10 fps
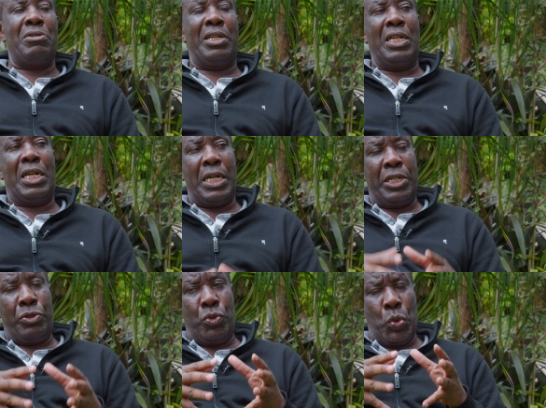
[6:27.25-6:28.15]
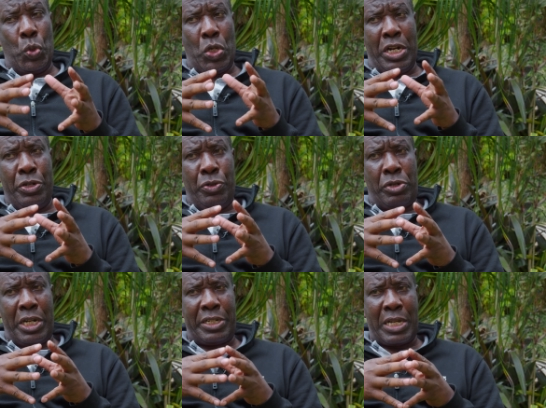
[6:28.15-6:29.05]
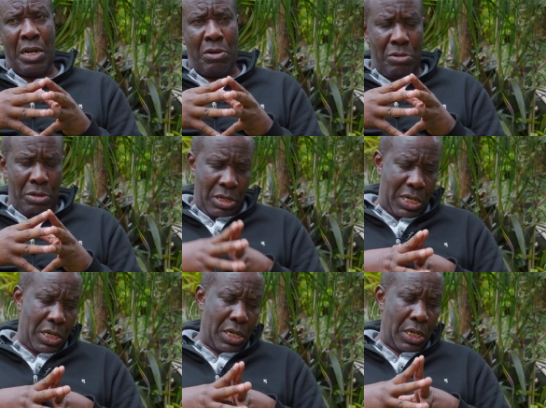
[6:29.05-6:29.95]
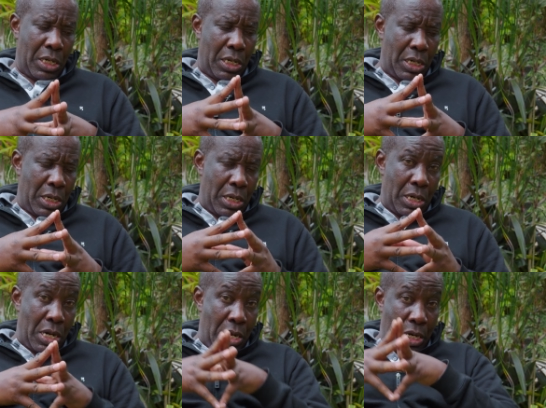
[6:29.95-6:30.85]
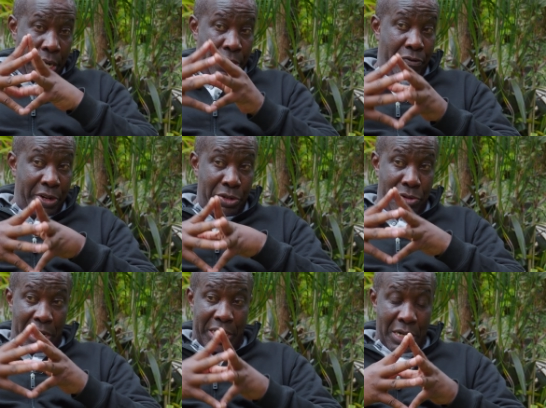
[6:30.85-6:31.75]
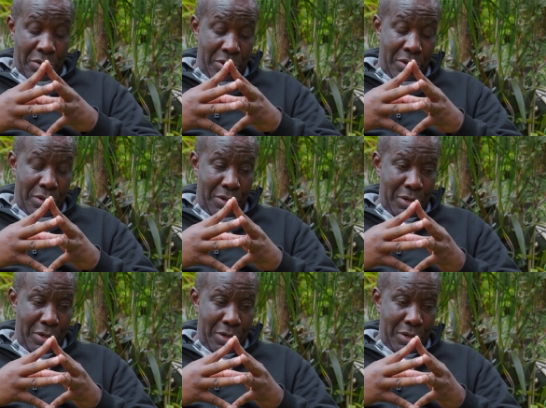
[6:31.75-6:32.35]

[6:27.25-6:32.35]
We are taken to an ultrasound, a kind of an ultrasound.